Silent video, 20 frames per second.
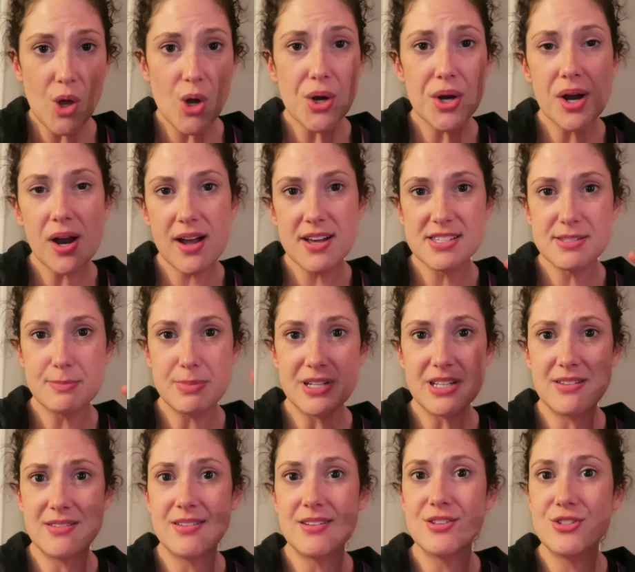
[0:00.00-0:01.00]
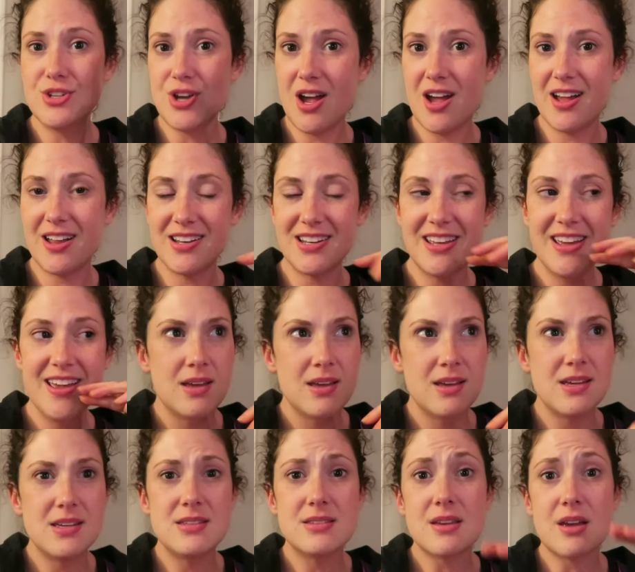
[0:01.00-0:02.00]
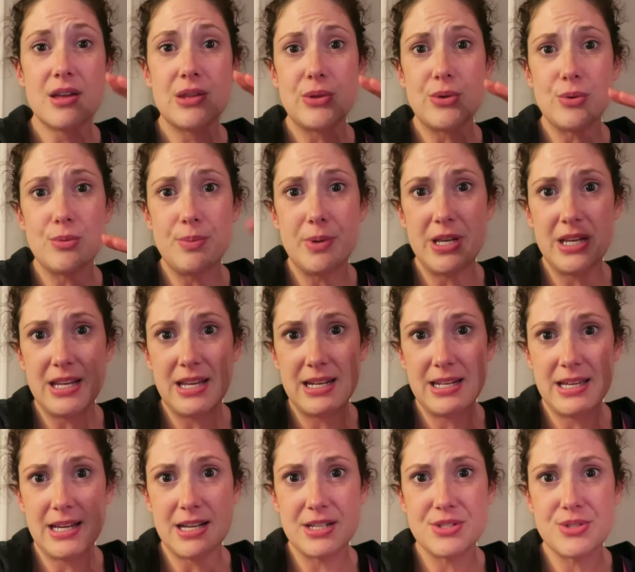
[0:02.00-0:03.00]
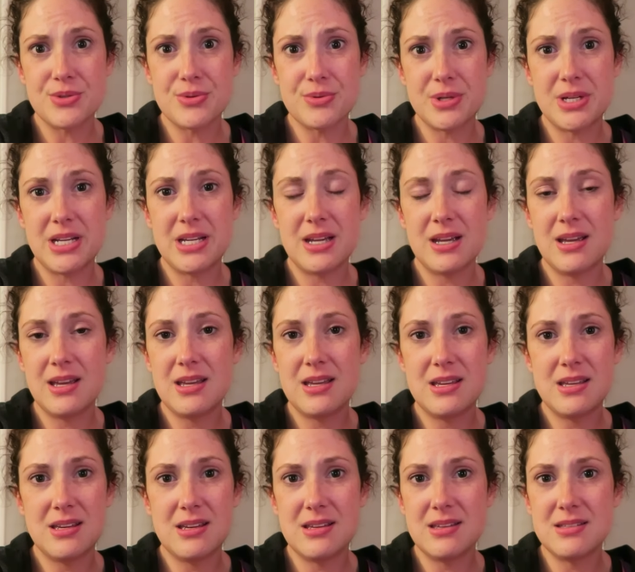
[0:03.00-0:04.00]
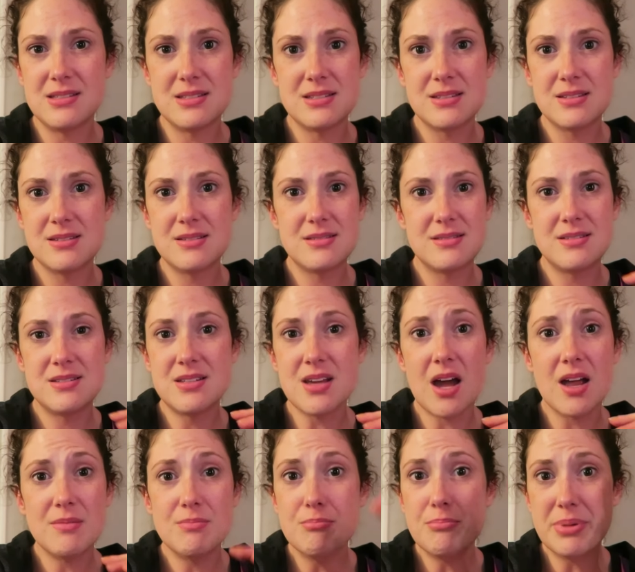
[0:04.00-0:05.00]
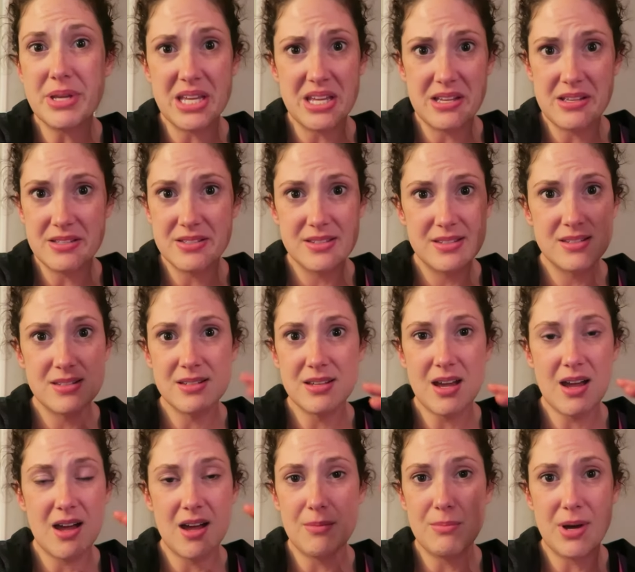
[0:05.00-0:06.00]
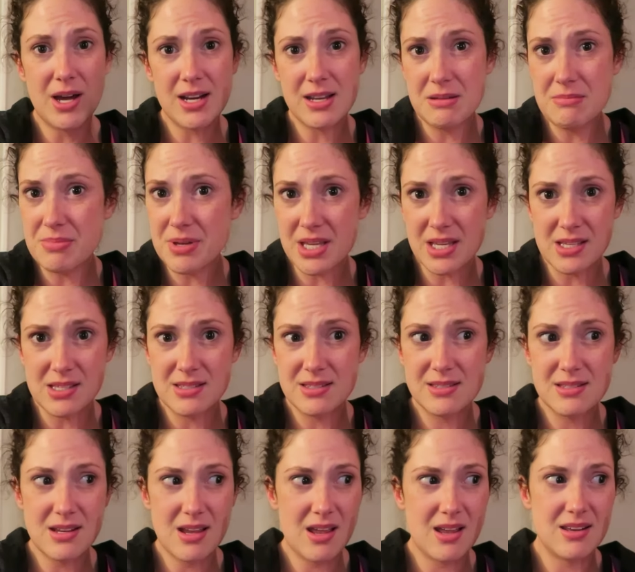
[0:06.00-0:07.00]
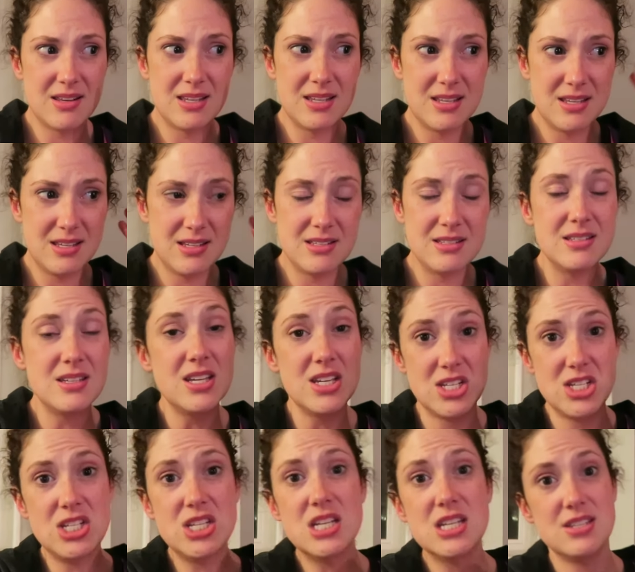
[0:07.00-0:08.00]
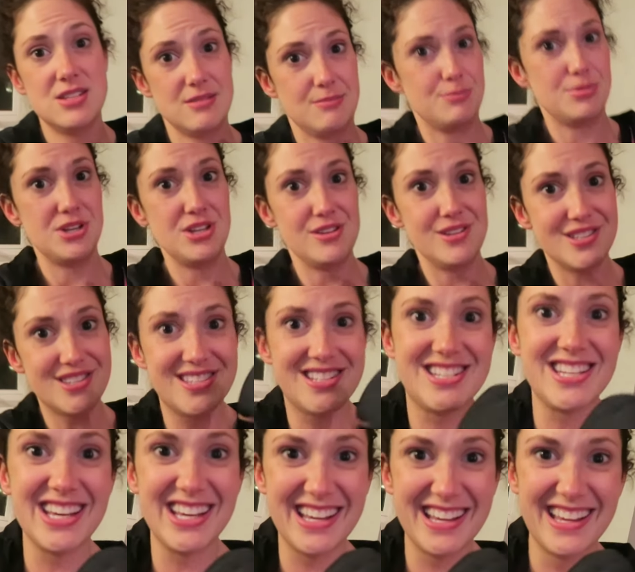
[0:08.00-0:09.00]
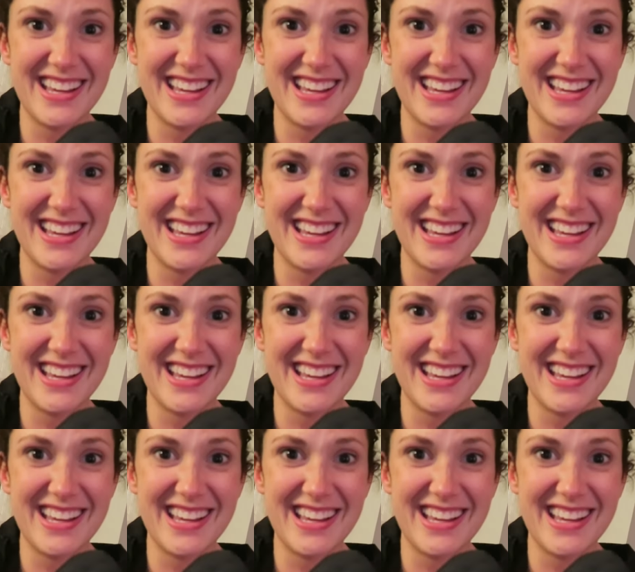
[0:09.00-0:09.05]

her husband, John, he's gone through P90X3. He's done Beast, uh, Body Beast, and he, he is a beast.